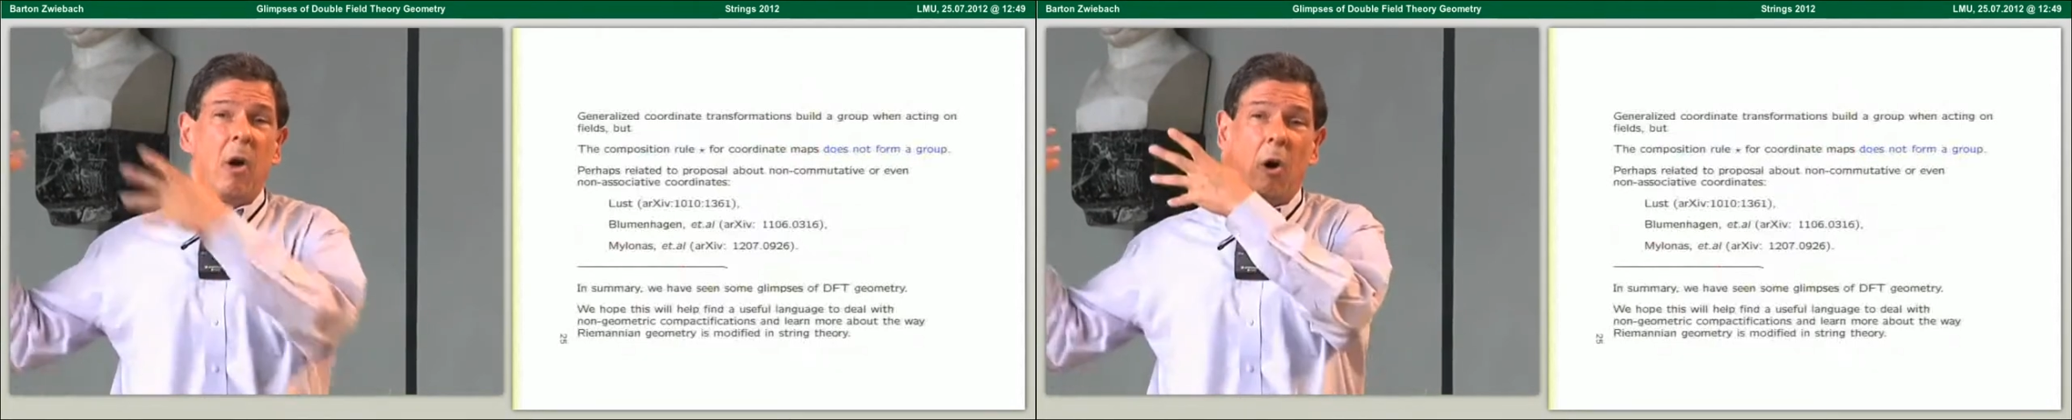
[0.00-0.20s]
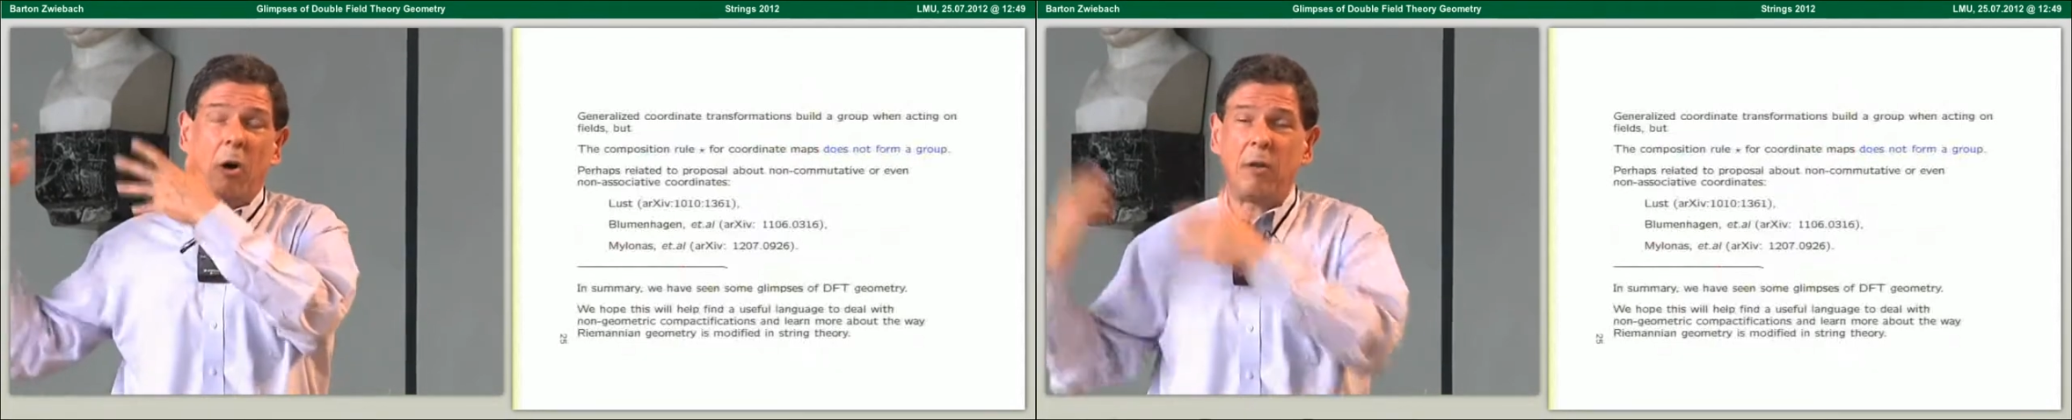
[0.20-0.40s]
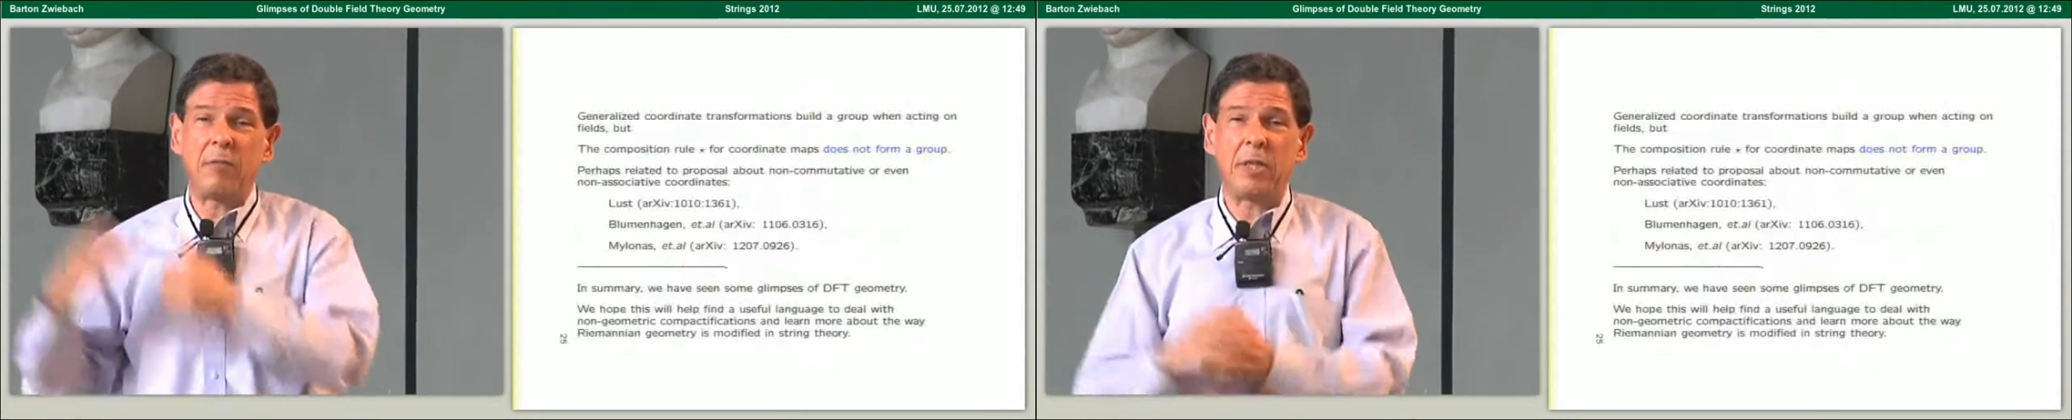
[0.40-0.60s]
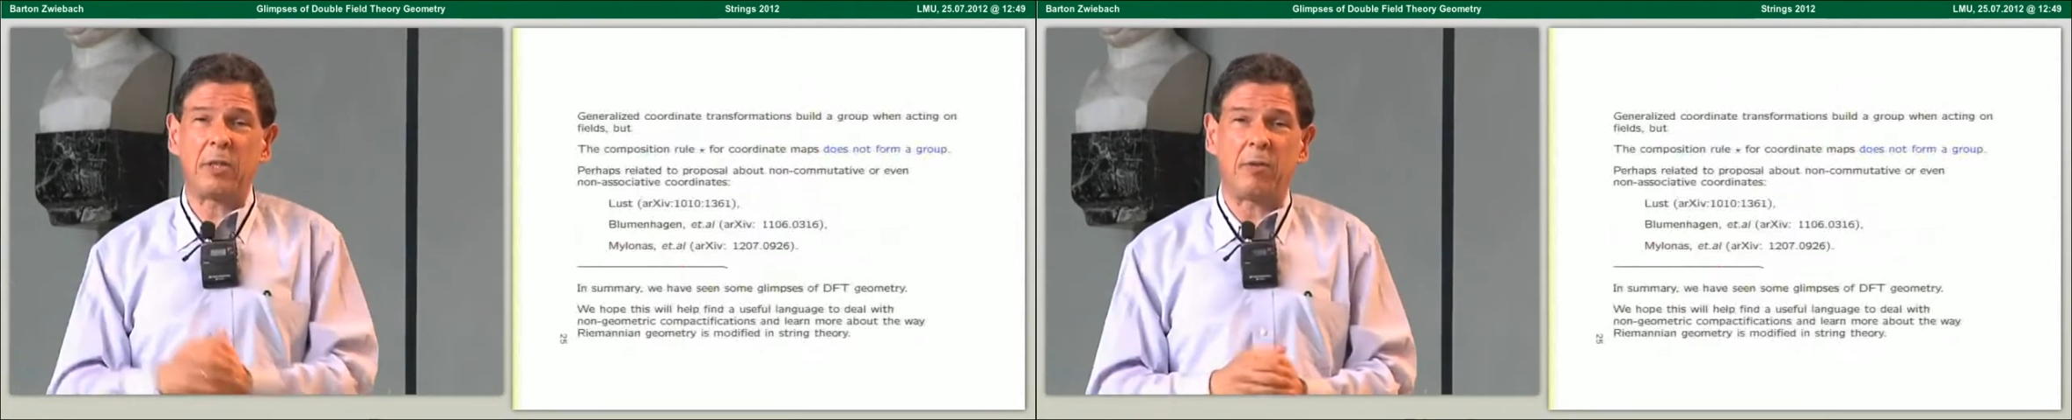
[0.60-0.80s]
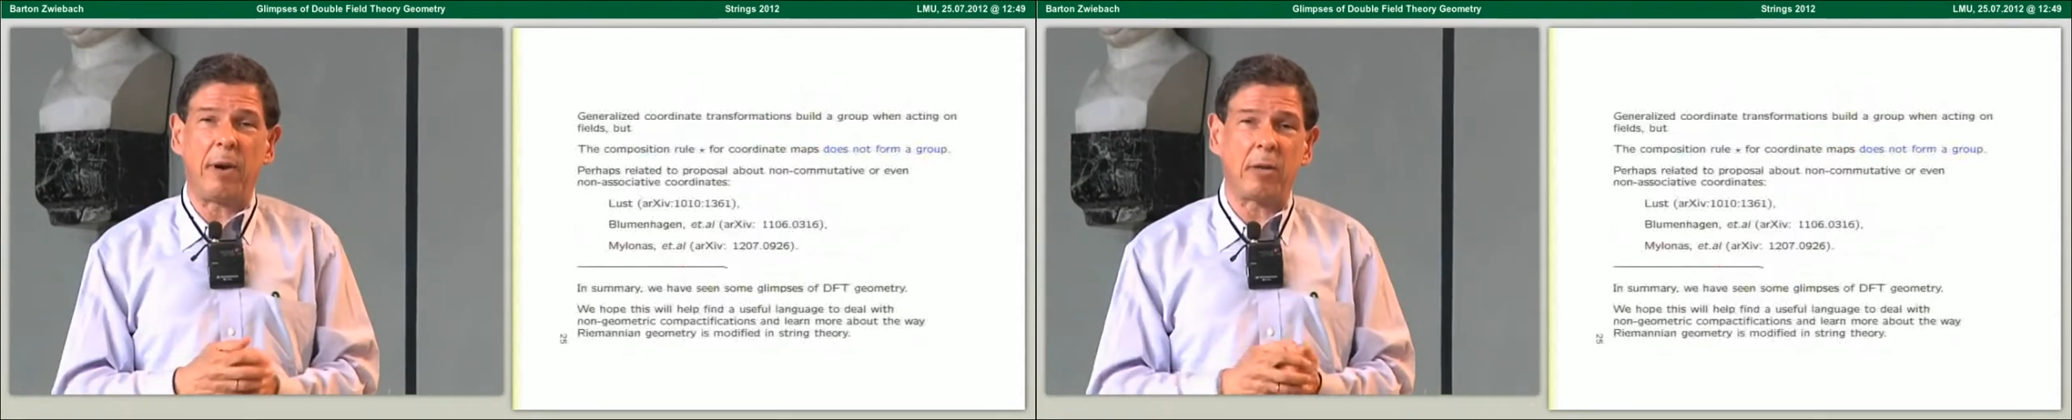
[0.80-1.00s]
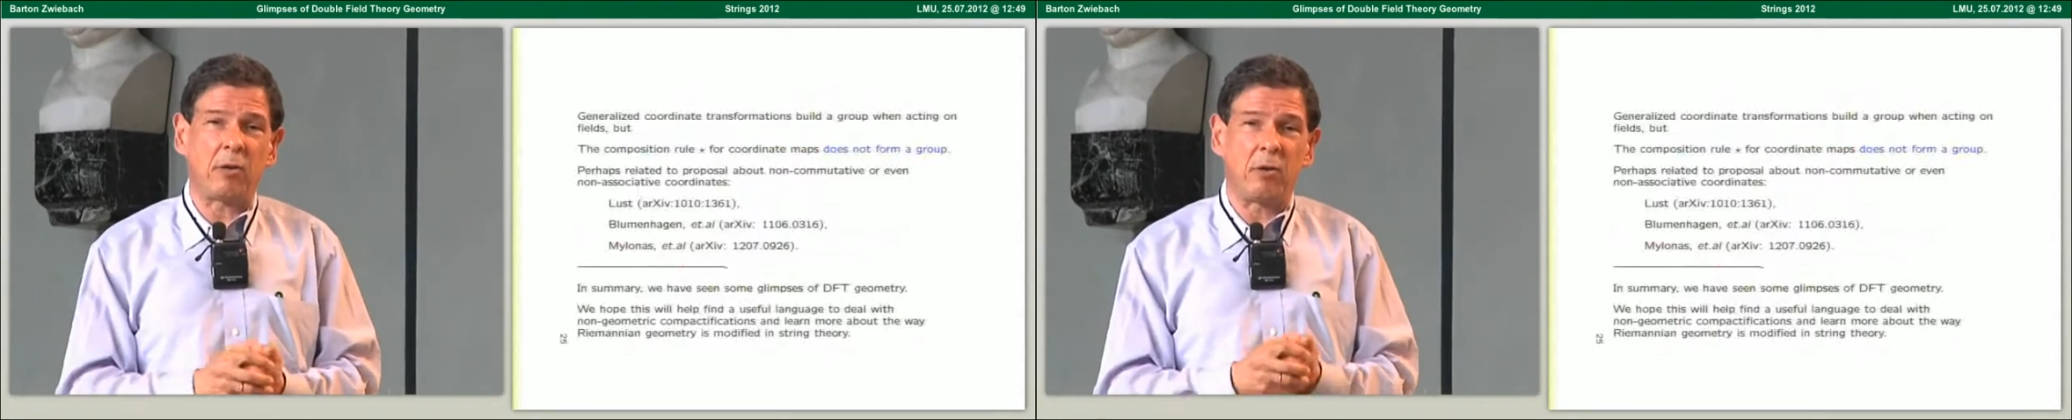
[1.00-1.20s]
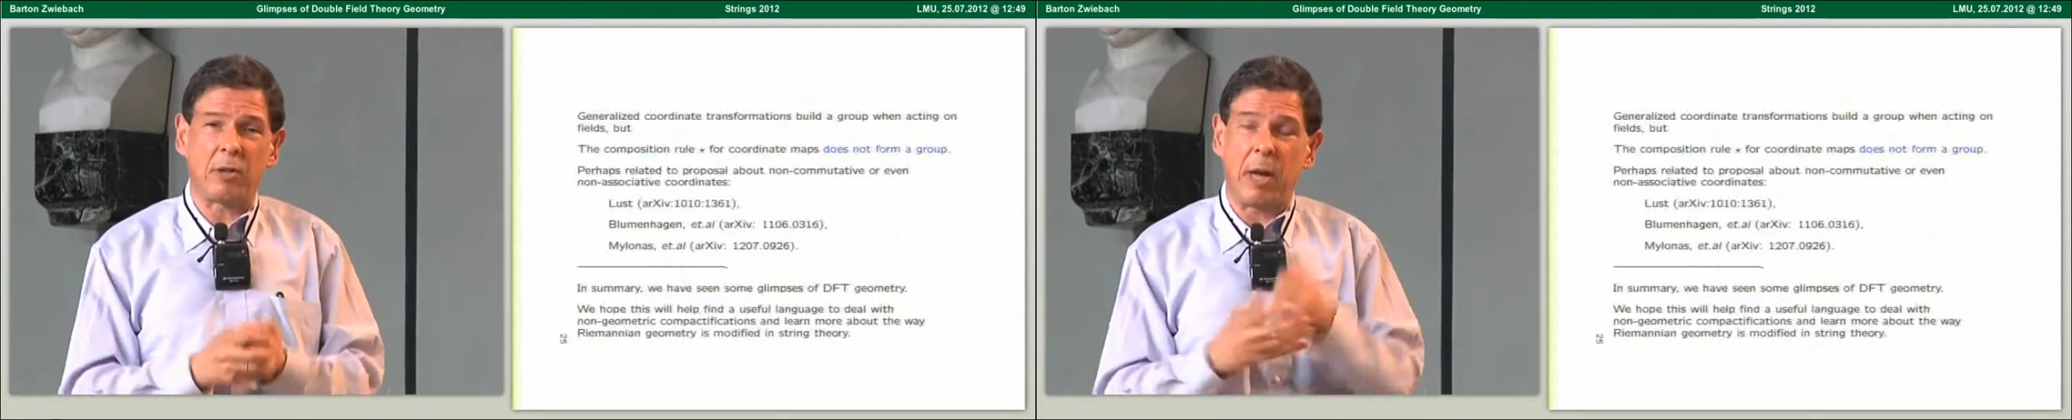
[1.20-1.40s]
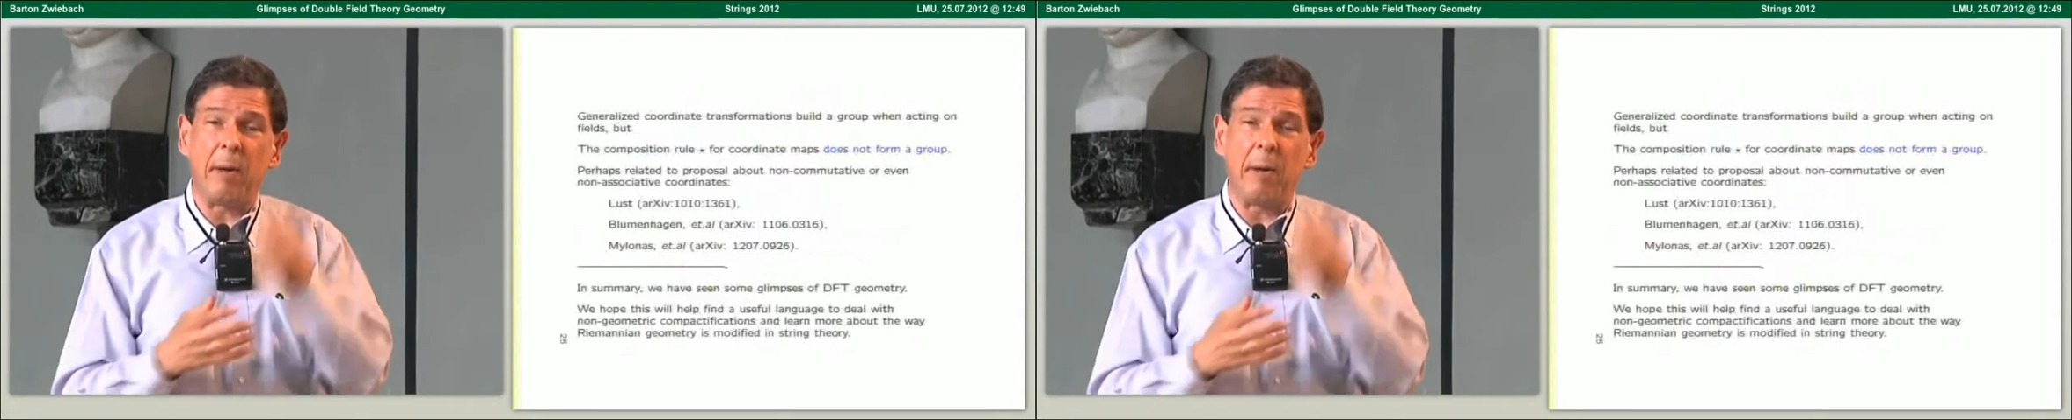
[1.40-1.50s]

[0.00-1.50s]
all of these structures